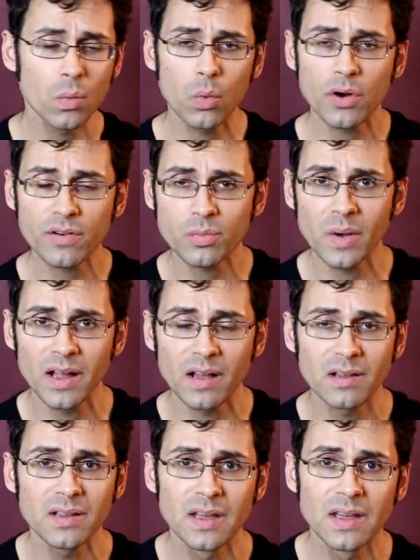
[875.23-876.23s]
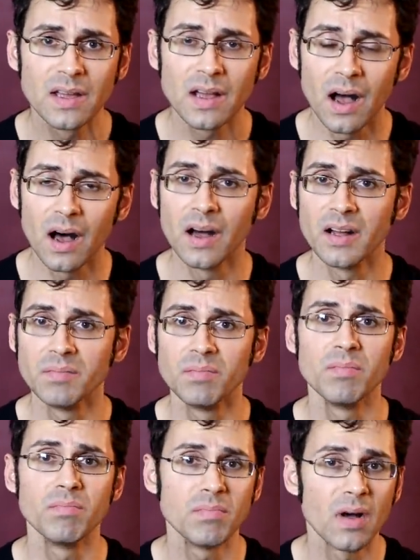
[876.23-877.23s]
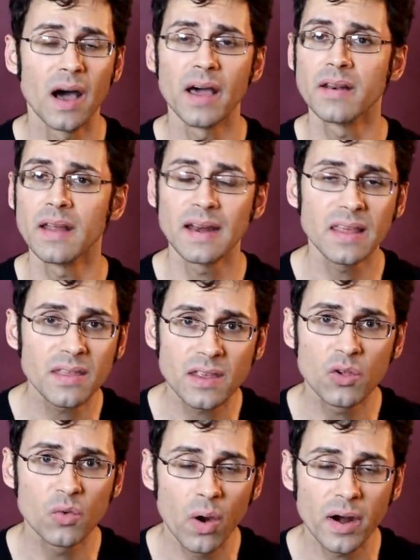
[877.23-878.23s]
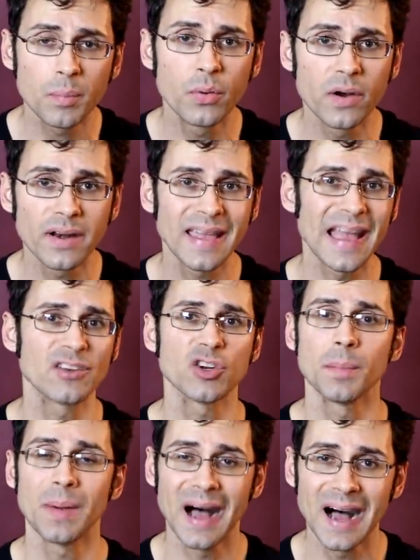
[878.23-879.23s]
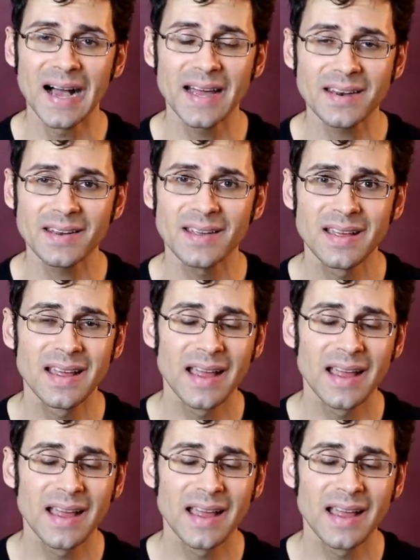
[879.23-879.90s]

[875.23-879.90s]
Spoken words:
works well on anything you'd want to put ketchup on